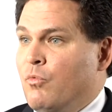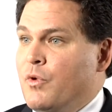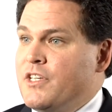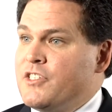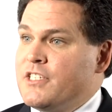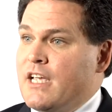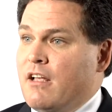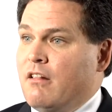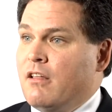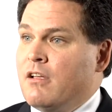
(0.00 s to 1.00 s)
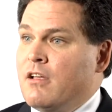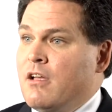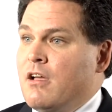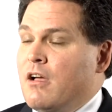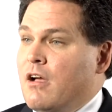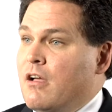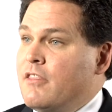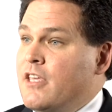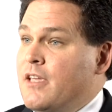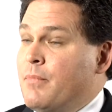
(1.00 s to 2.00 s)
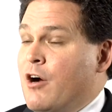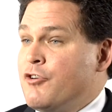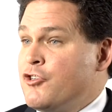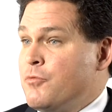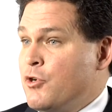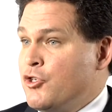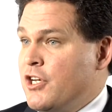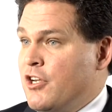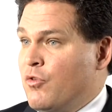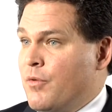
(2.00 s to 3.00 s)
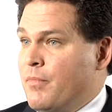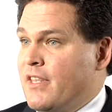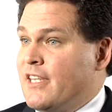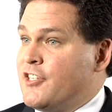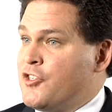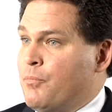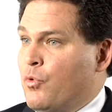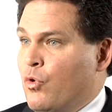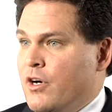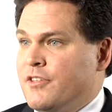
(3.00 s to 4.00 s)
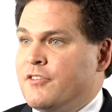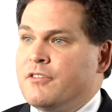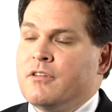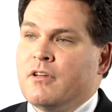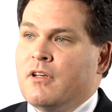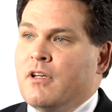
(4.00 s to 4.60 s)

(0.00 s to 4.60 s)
we sell the power distribution equipment that supports